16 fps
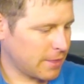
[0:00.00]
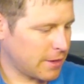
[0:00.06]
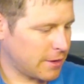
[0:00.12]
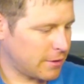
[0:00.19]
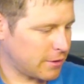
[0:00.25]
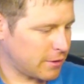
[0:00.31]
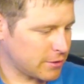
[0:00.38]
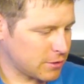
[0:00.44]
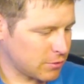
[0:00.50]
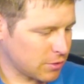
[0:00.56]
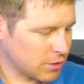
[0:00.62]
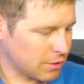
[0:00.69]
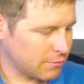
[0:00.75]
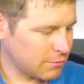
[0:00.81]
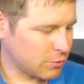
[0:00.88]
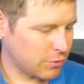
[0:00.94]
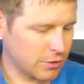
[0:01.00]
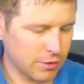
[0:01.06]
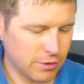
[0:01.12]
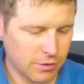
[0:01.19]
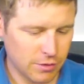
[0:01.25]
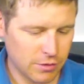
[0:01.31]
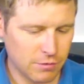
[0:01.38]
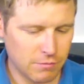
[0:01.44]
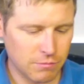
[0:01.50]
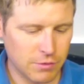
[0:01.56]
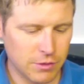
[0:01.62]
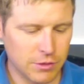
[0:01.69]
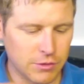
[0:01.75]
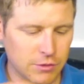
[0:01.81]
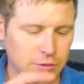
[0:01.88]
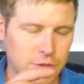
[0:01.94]
And it also comes with
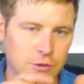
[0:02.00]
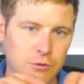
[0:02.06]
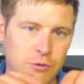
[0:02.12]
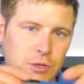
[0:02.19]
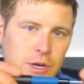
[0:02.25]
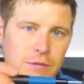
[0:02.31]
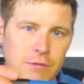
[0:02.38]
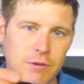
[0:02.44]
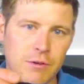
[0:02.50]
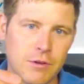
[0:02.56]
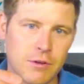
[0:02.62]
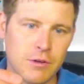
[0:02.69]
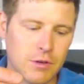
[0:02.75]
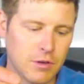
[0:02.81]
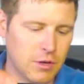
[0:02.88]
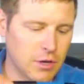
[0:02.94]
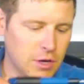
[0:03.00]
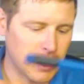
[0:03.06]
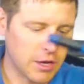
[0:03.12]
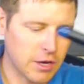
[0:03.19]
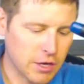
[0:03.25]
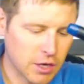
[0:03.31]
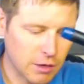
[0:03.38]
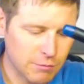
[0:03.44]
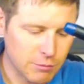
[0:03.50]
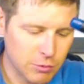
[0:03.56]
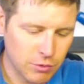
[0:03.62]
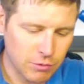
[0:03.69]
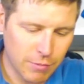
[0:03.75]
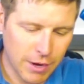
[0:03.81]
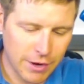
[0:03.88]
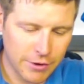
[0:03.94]
this little screwdriver, and it comes with
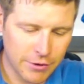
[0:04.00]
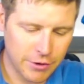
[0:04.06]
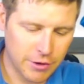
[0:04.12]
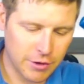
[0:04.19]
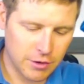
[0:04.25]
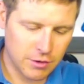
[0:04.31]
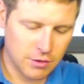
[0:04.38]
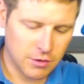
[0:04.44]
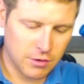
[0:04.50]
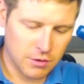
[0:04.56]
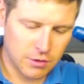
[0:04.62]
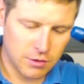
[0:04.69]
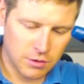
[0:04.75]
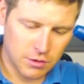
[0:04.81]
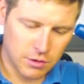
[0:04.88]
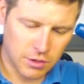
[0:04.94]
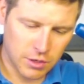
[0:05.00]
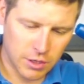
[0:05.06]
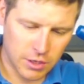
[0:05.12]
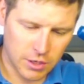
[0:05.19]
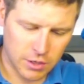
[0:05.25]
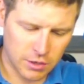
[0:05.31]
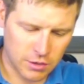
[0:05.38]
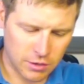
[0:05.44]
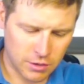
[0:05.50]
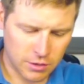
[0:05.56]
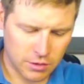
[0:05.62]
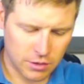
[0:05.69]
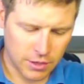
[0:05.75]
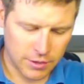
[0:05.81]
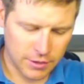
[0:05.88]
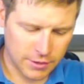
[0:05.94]
a battery, and
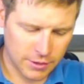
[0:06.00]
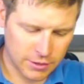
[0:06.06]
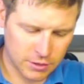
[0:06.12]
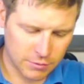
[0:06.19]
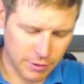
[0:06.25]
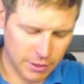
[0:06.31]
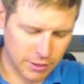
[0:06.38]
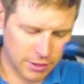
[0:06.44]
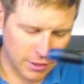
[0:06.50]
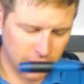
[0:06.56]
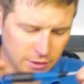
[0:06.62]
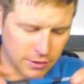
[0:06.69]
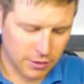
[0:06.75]
I think that's about it.